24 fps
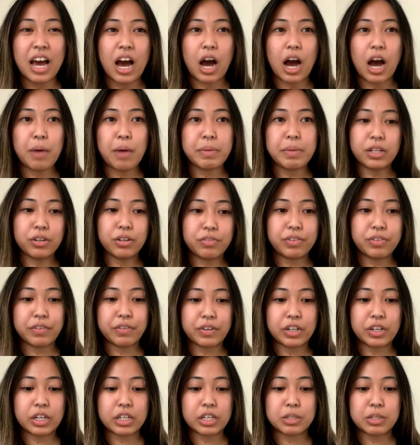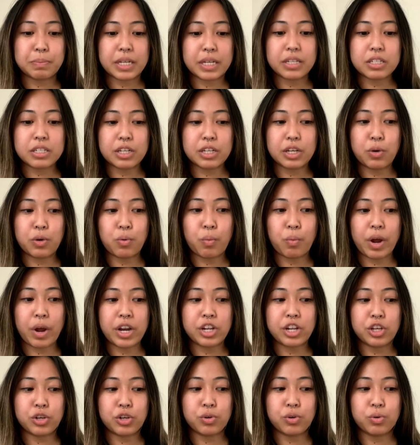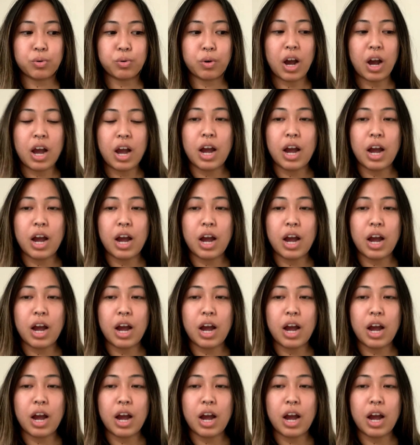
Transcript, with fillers: Yellow fever is basically when you